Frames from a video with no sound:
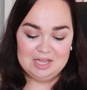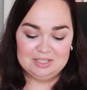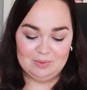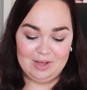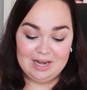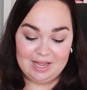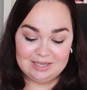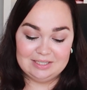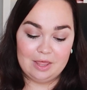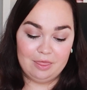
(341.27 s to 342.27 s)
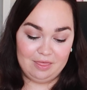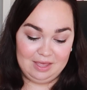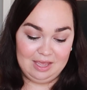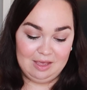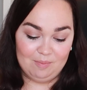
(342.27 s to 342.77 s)
So I like to
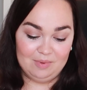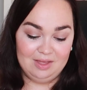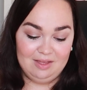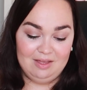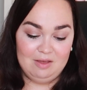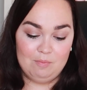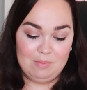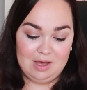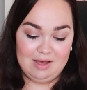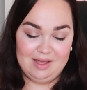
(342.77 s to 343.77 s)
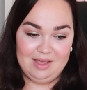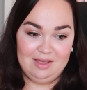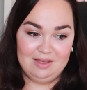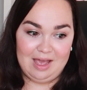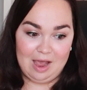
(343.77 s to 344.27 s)
theme
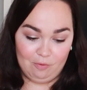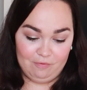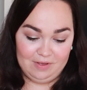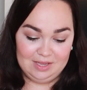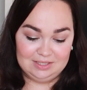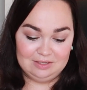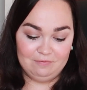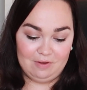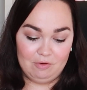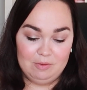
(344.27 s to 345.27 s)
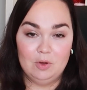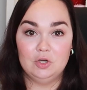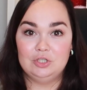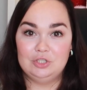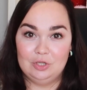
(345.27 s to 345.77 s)
my outfits very
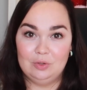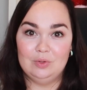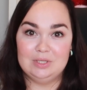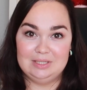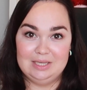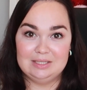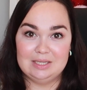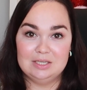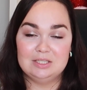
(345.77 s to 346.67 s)
much to the season,